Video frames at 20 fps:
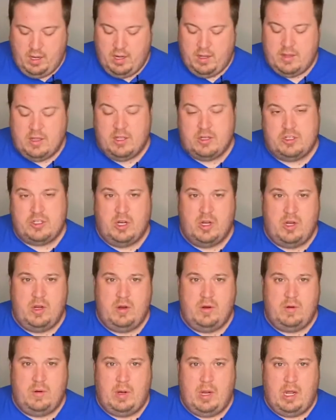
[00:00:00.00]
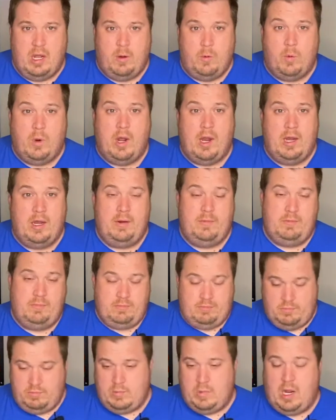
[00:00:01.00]
They'll show you what
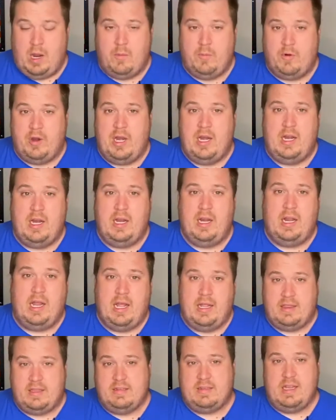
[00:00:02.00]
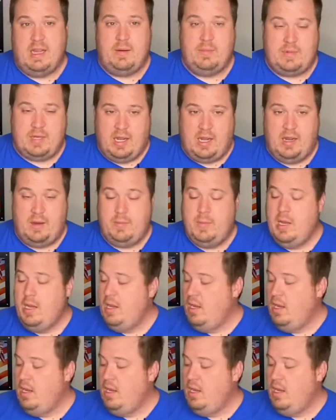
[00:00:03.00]
I'm reading at the same time.